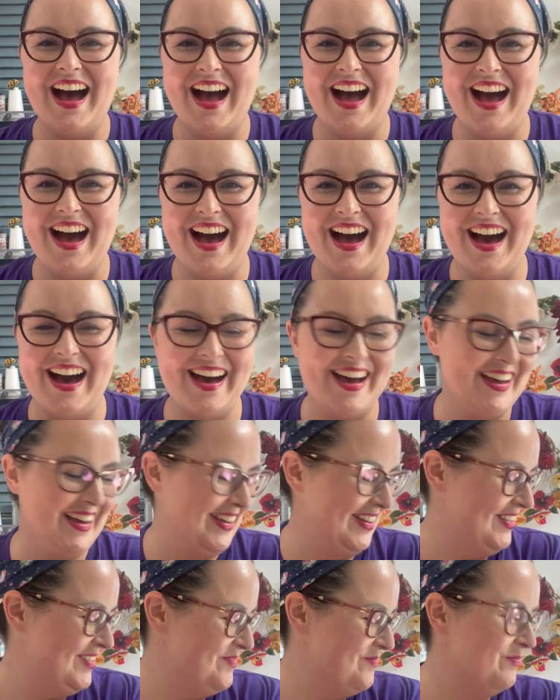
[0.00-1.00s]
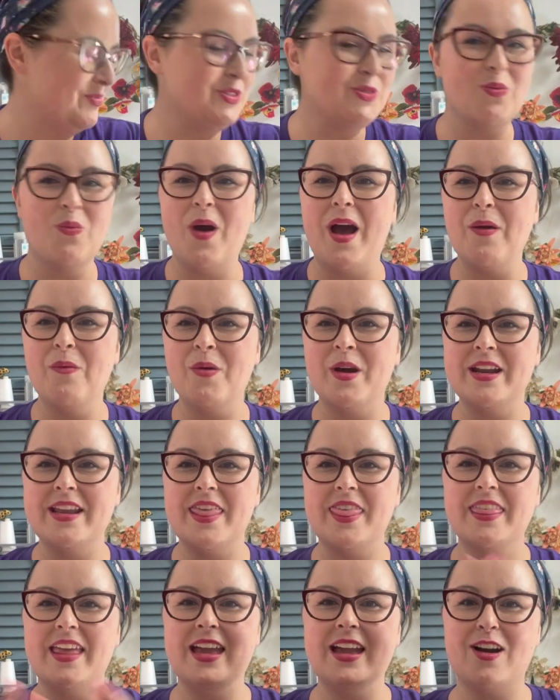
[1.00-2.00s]
Ah, so I want to
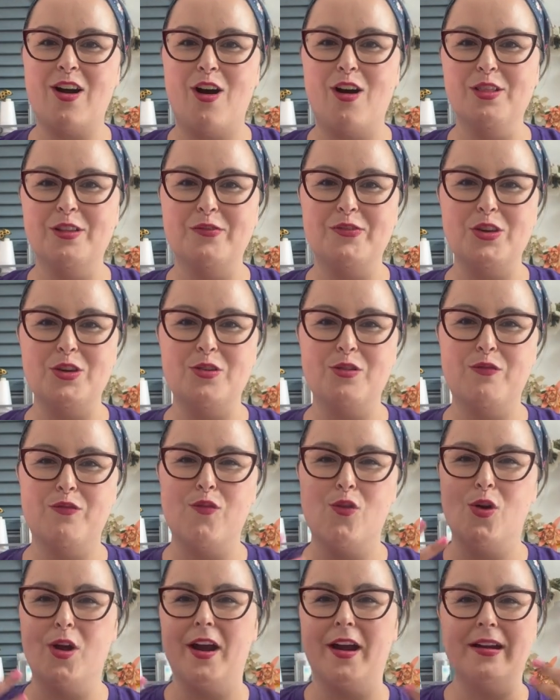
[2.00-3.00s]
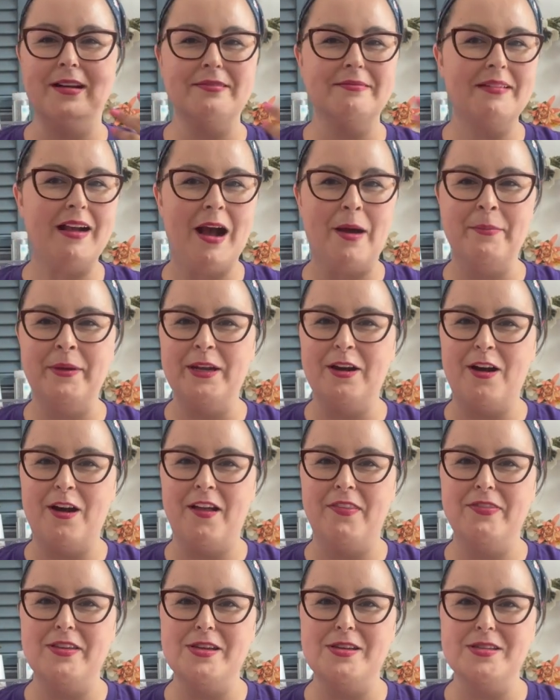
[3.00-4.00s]
thank all of you for coming
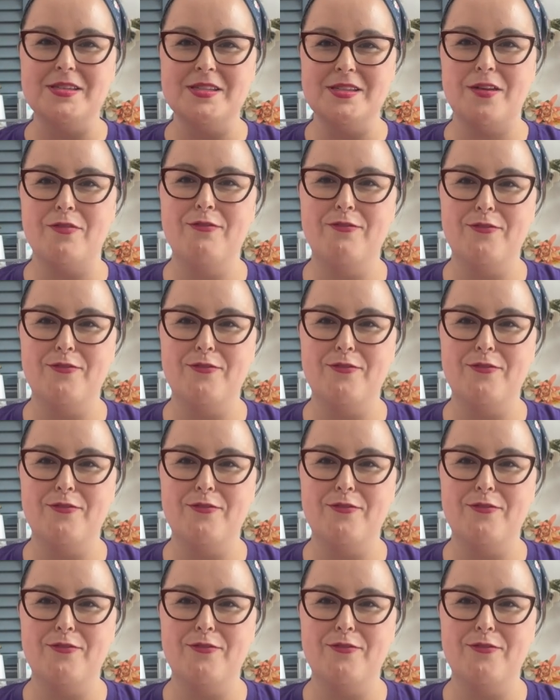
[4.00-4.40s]
on this